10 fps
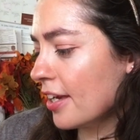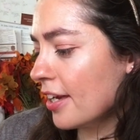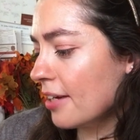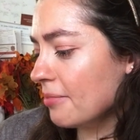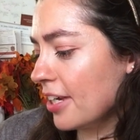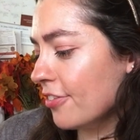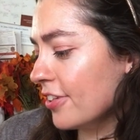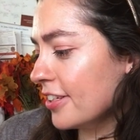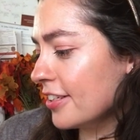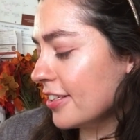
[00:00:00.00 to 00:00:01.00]
I
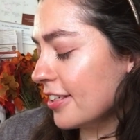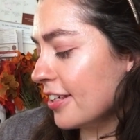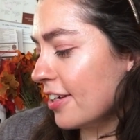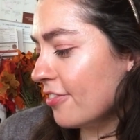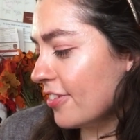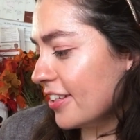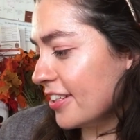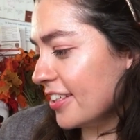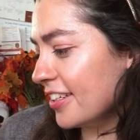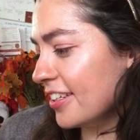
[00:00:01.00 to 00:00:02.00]
mean, I
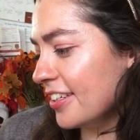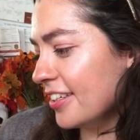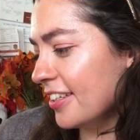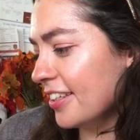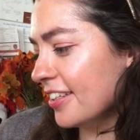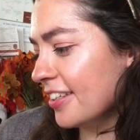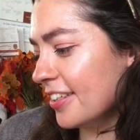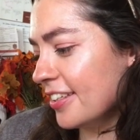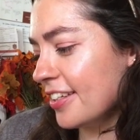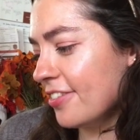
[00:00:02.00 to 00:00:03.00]
really
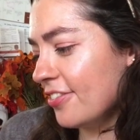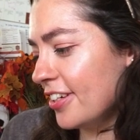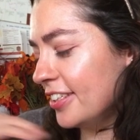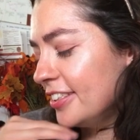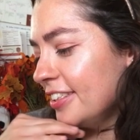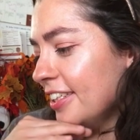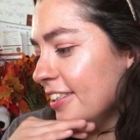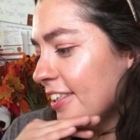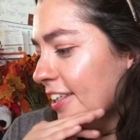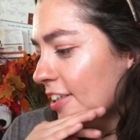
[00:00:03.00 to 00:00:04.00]
love what it
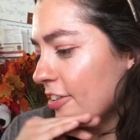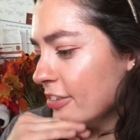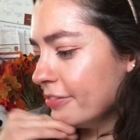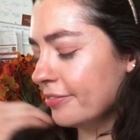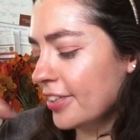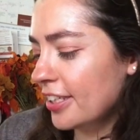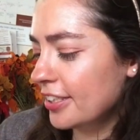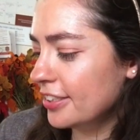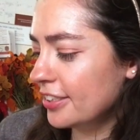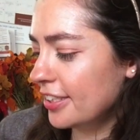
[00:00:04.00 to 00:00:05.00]
says here, and
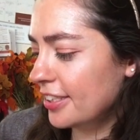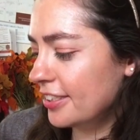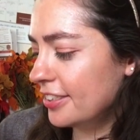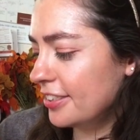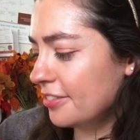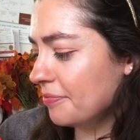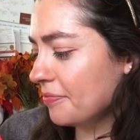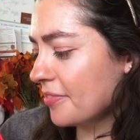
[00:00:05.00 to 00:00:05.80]
it says,